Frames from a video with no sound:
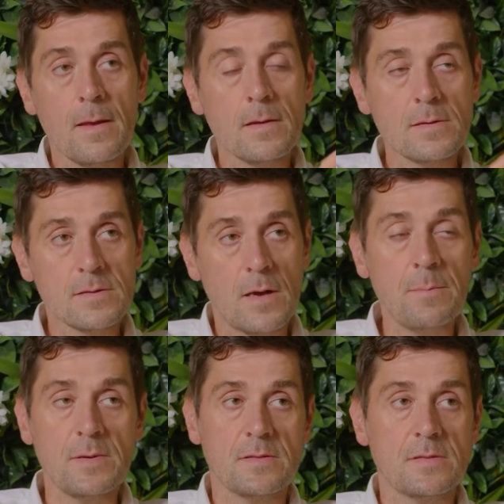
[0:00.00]
some
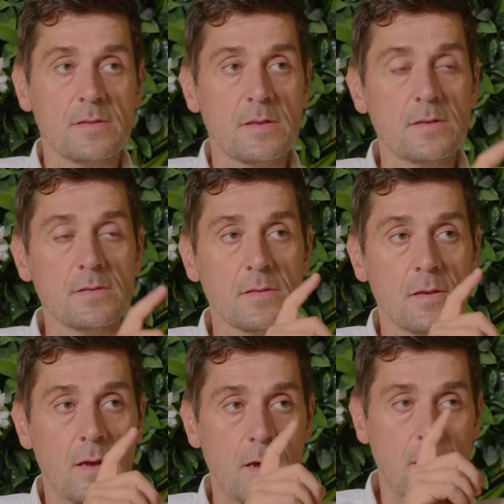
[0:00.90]
businesses
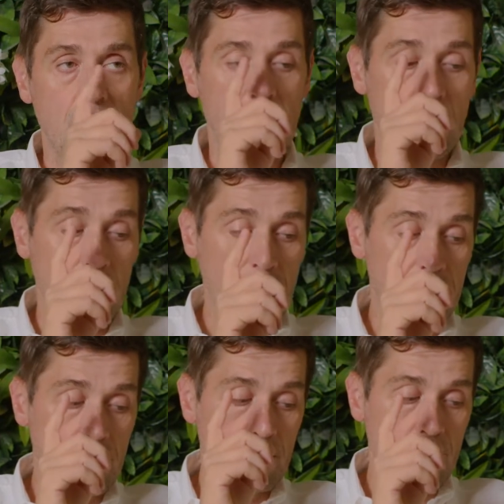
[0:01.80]
are
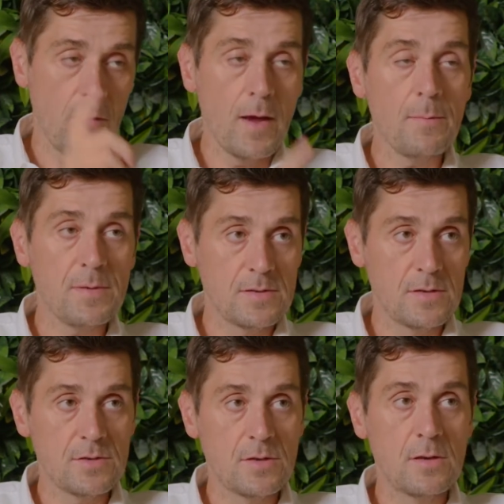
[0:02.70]
in the right
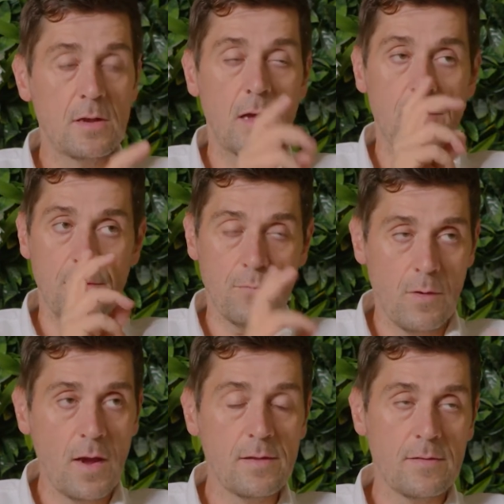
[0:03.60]
position at the
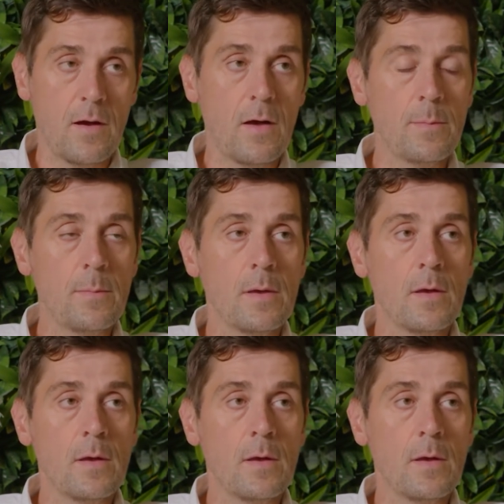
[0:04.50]
right time